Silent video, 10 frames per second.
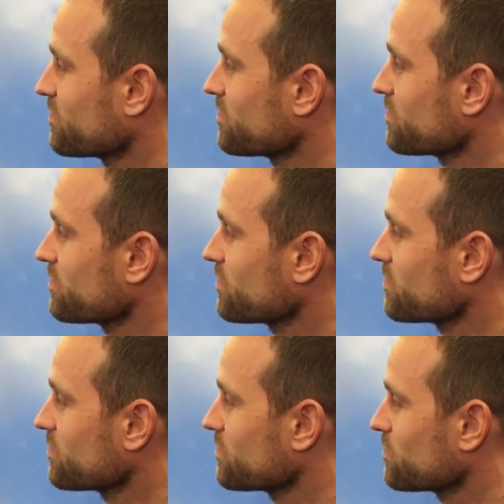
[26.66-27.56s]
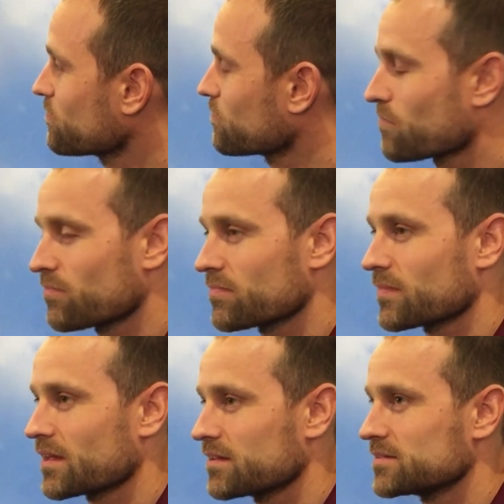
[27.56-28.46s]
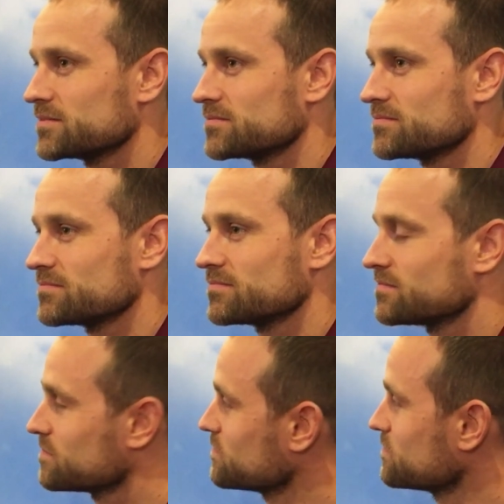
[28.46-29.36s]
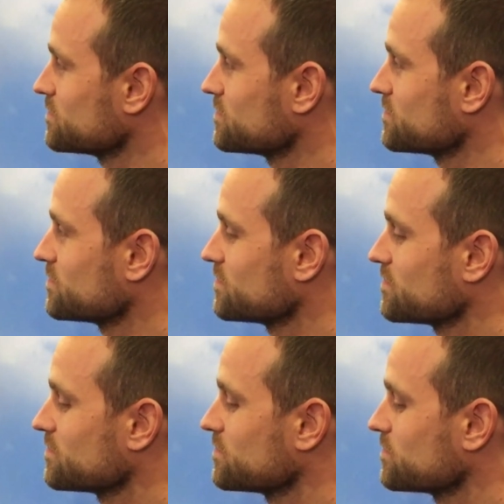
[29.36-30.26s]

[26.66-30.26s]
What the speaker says: This person isn't speaking.